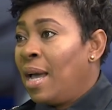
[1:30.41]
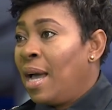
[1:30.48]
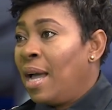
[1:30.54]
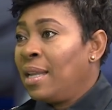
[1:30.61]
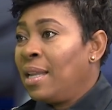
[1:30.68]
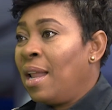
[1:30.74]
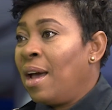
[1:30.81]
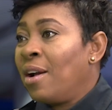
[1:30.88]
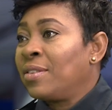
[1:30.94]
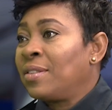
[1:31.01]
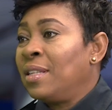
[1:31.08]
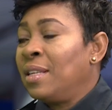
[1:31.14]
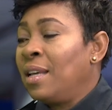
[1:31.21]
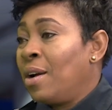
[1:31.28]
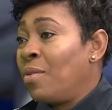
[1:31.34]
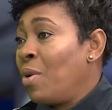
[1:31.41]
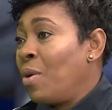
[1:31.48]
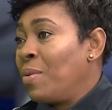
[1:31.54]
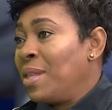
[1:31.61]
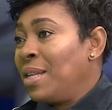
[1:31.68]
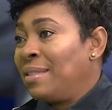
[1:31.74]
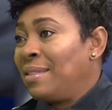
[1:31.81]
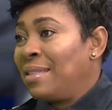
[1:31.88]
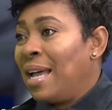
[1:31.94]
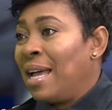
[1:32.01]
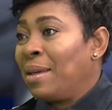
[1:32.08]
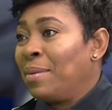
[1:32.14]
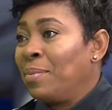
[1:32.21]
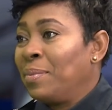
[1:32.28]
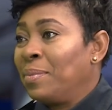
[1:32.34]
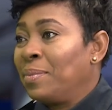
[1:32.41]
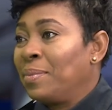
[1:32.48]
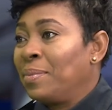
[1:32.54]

and larceny yes. around this time. Yes.